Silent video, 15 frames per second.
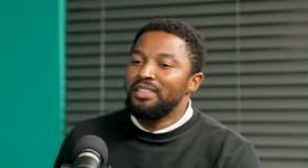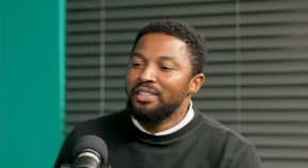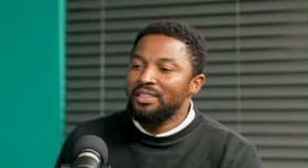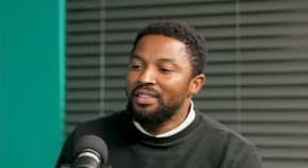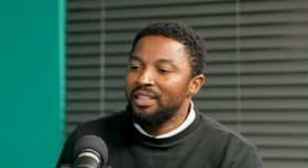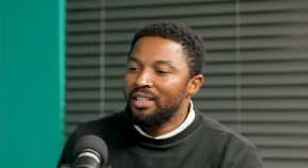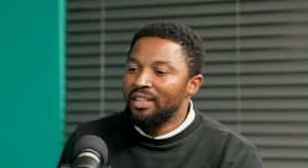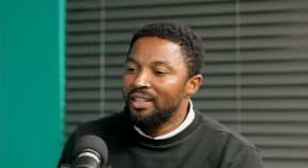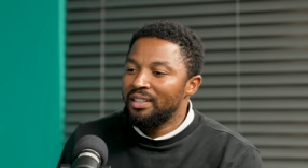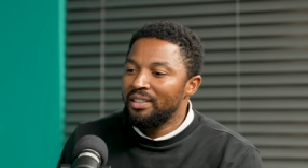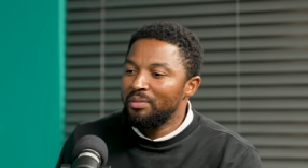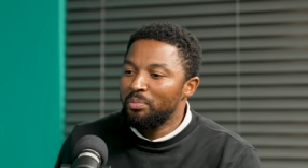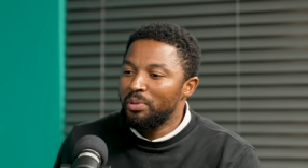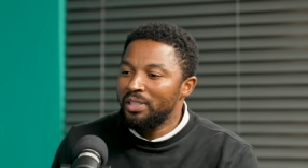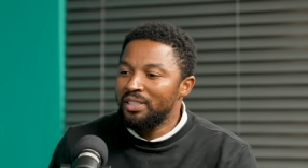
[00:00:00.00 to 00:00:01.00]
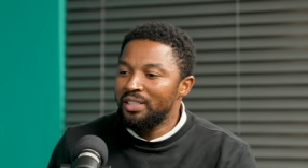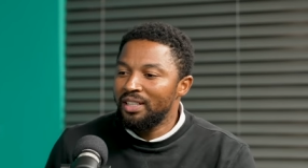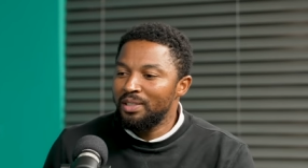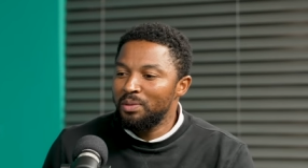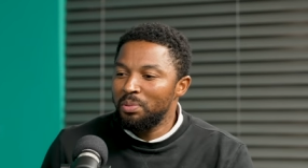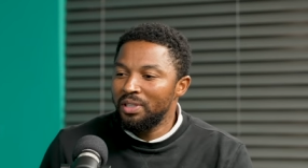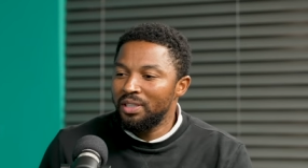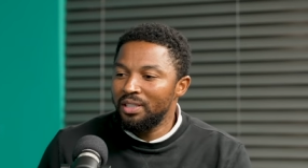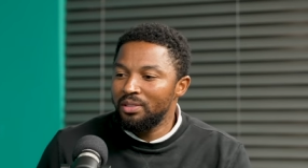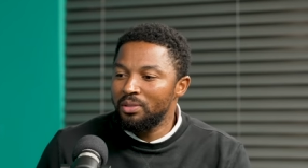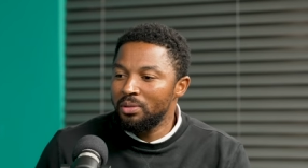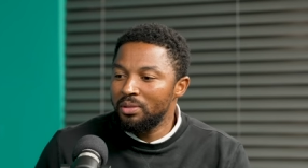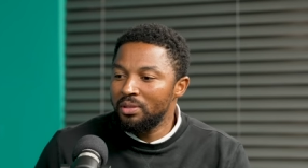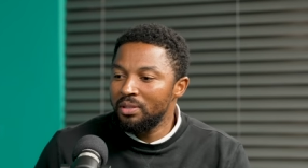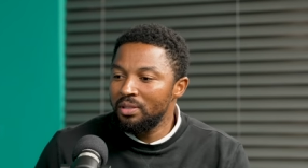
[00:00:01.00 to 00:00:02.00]
I just get to appreciate speaking
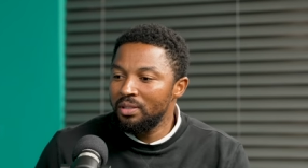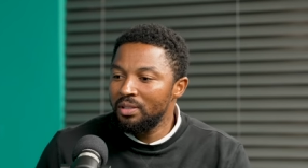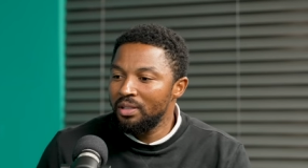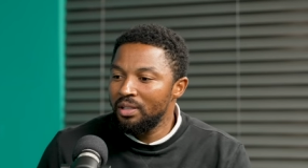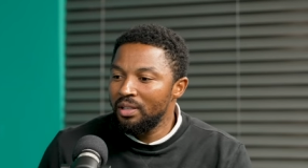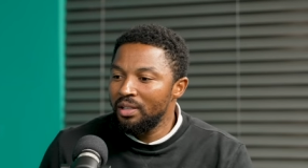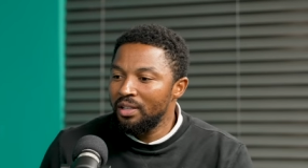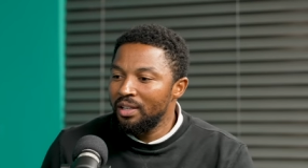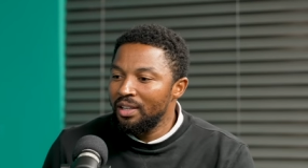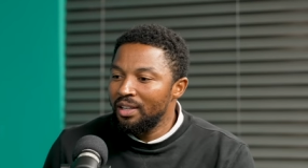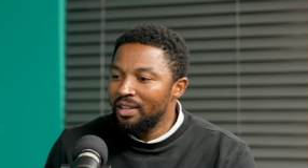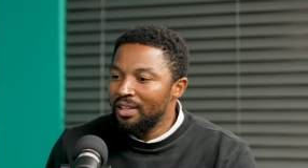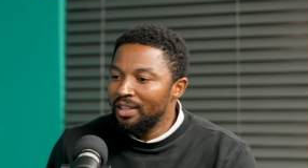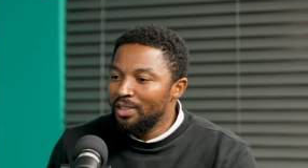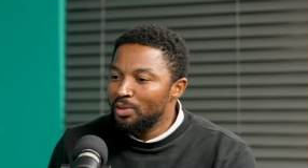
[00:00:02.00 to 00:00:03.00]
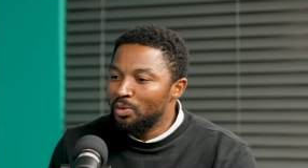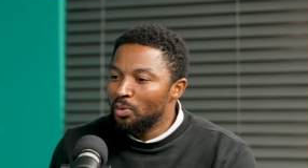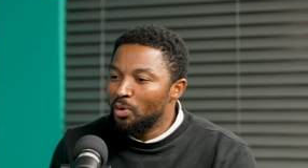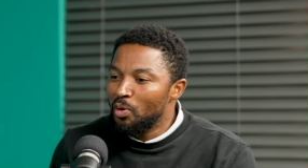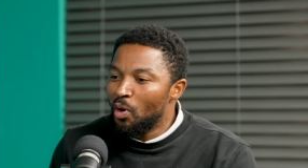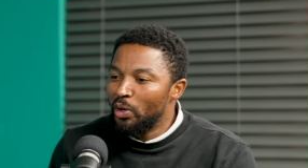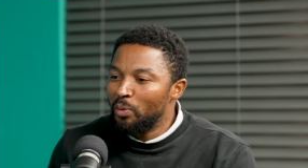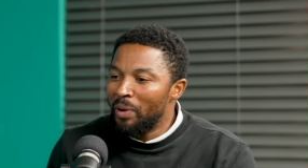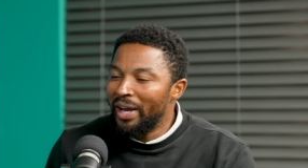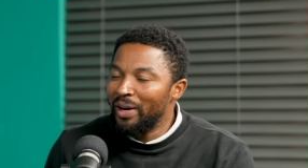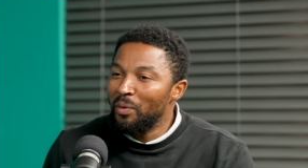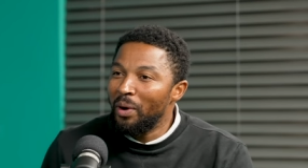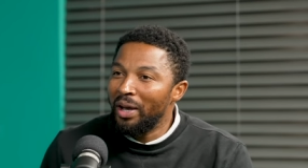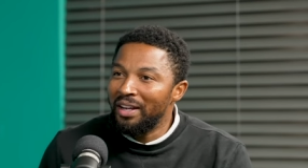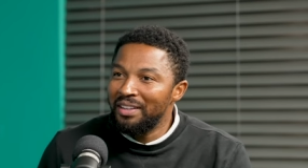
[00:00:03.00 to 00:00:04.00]
to God
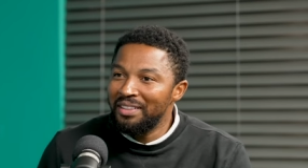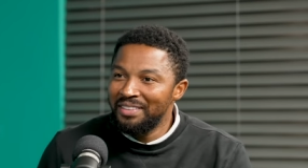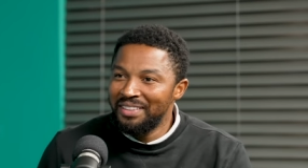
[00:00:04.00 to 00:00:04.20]
Penuel.